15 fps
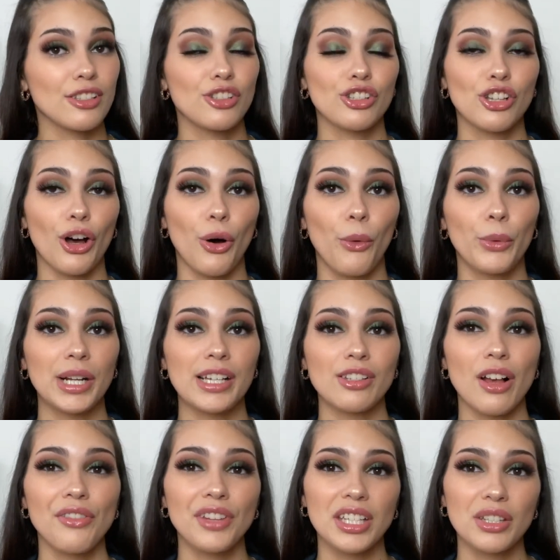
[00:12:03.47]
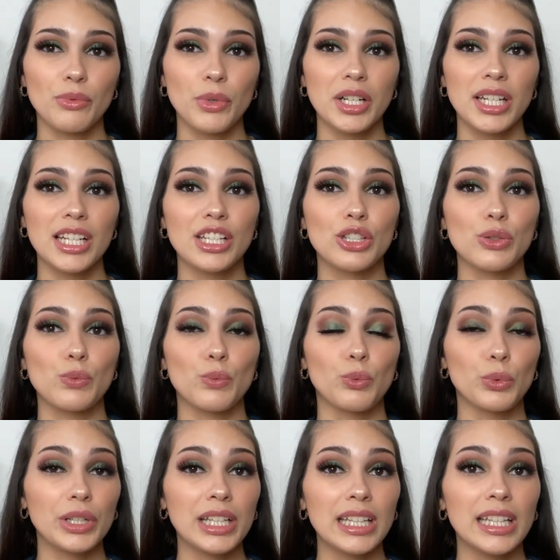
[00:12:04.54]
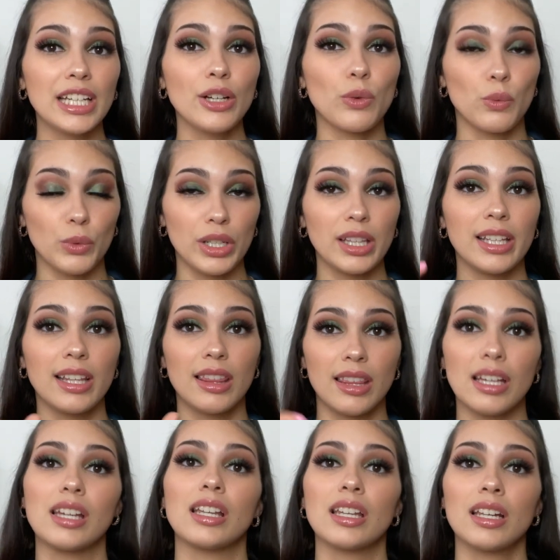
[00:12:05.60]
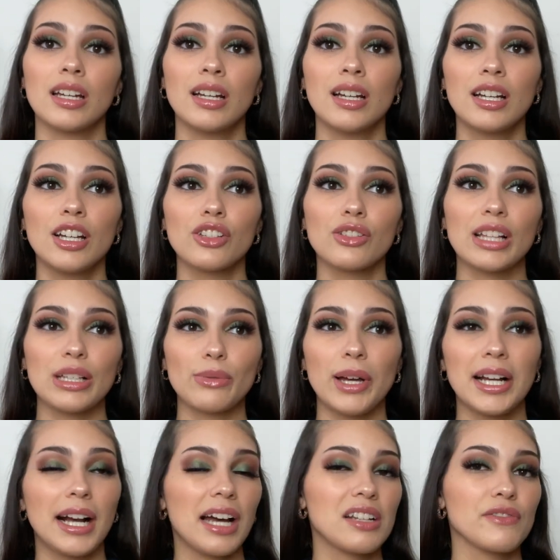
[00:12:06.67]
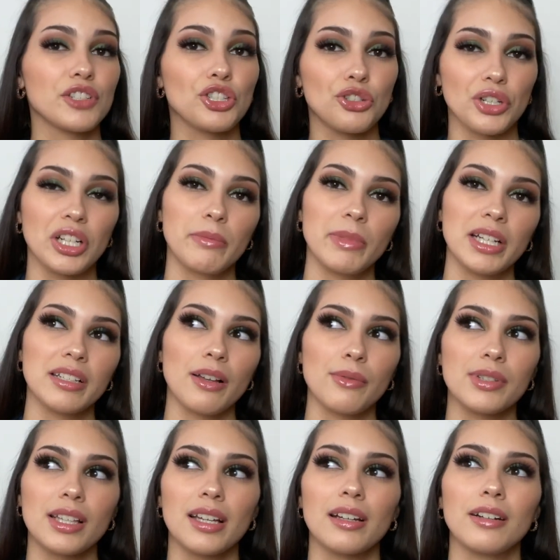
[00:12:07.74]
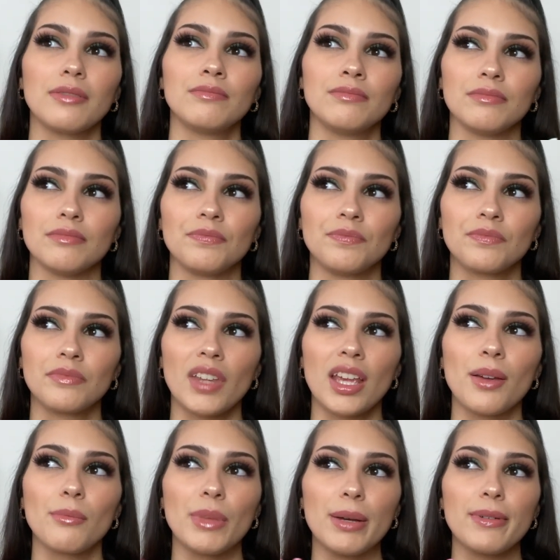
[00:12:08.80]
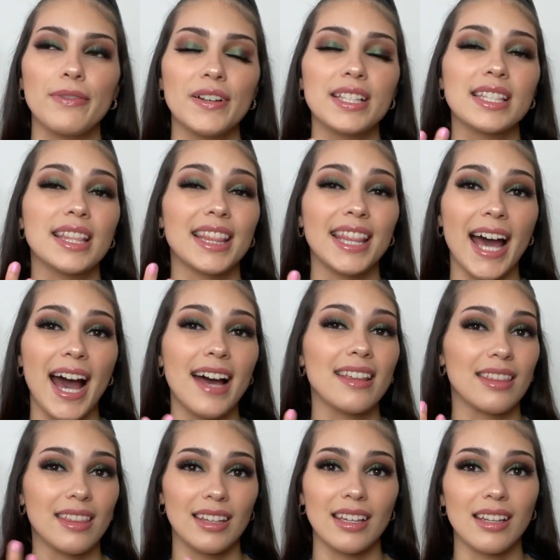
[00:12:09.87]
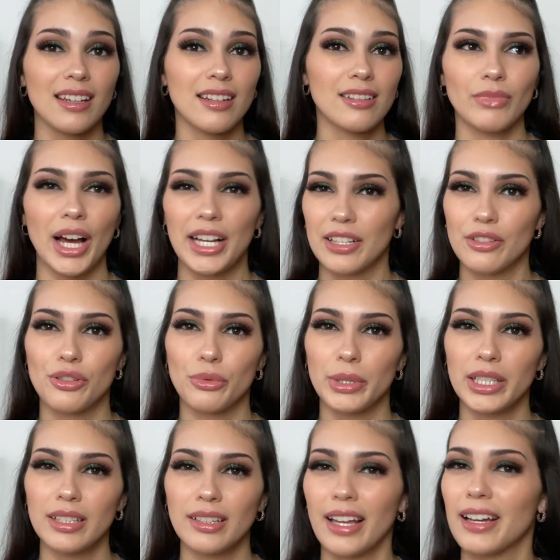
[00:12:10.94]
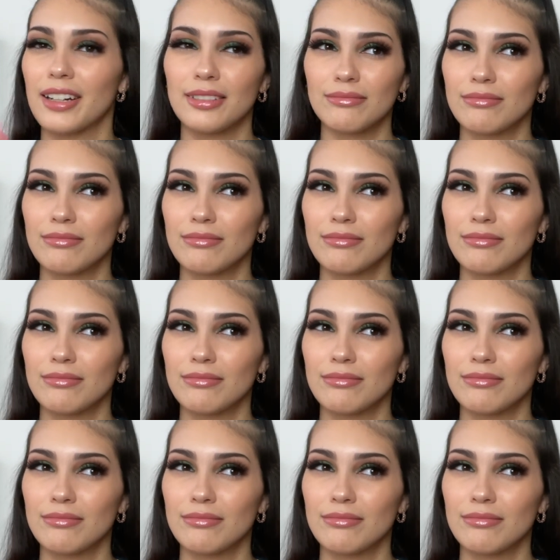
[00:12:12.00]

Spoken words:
So when I saw this one, it's really, really thin, so that's why it kind of intrigued me, because I was like, maybe if it's that thin I could do it, like